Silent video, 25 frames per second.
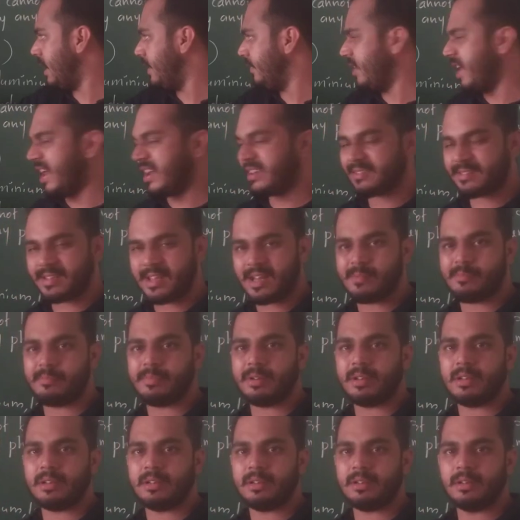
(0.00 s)
the
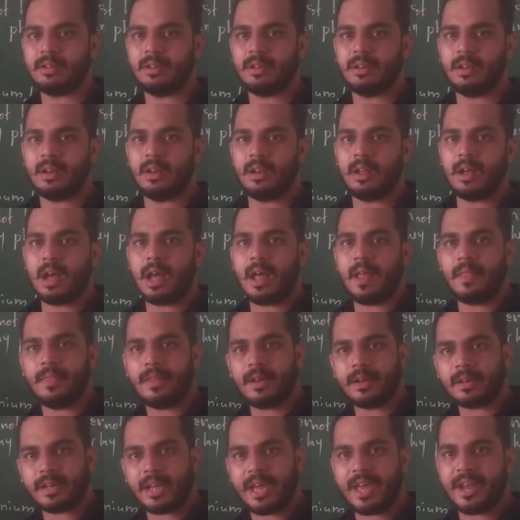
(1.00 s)
example and
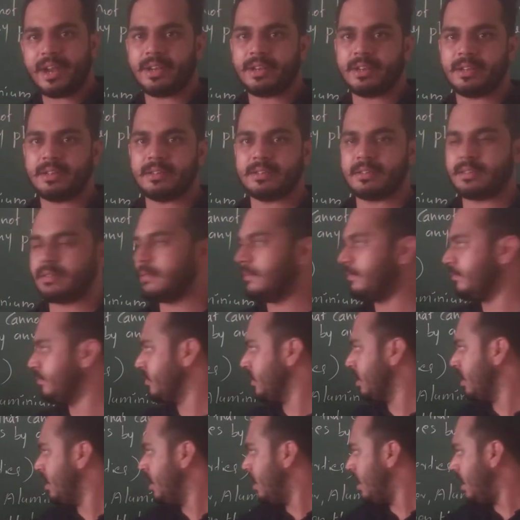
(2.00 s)
the characters,
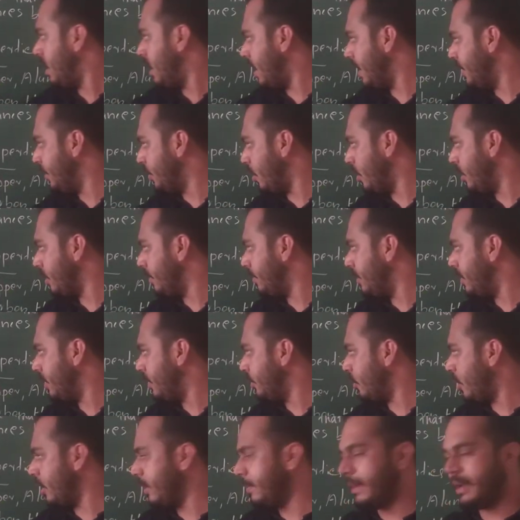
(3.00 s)
and
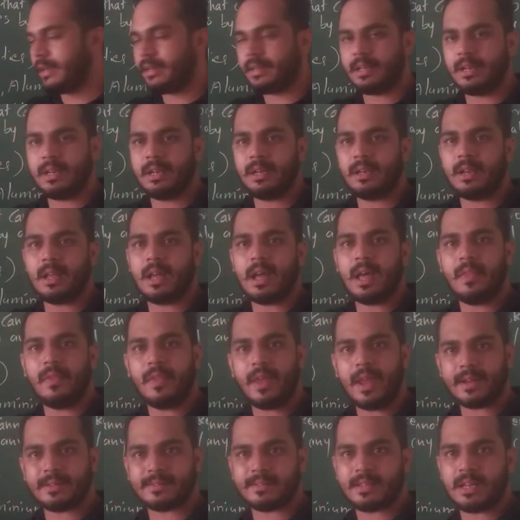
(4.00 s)
non-metal and
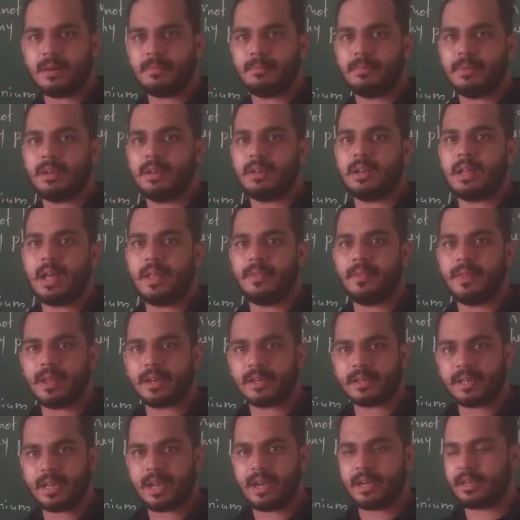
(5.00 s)
example and their
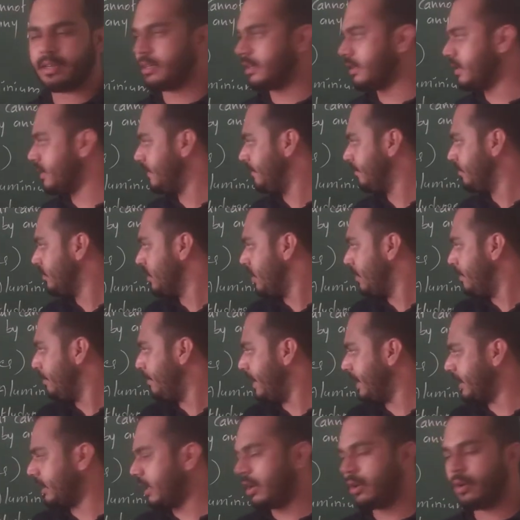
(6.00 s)
character,
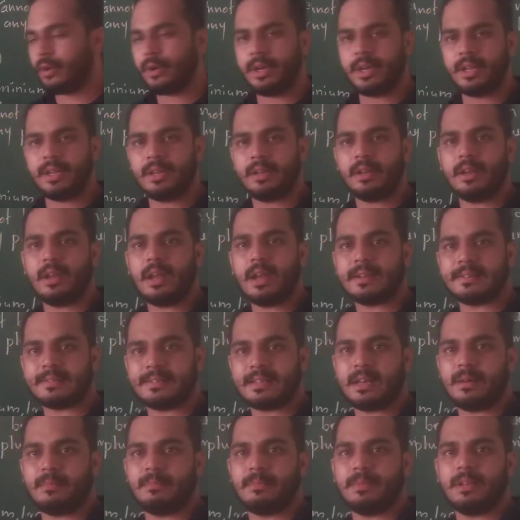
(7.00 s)
metalloid
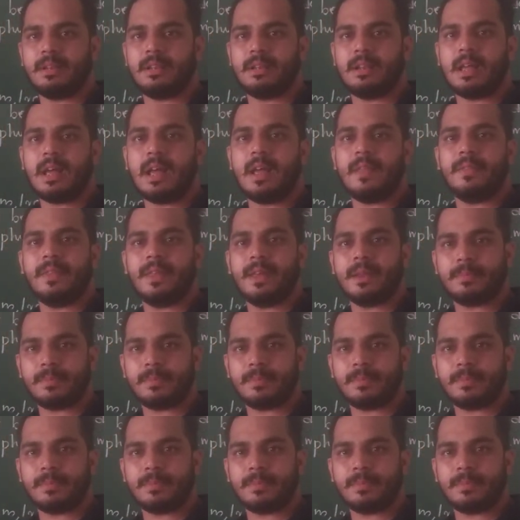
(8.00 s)
example and their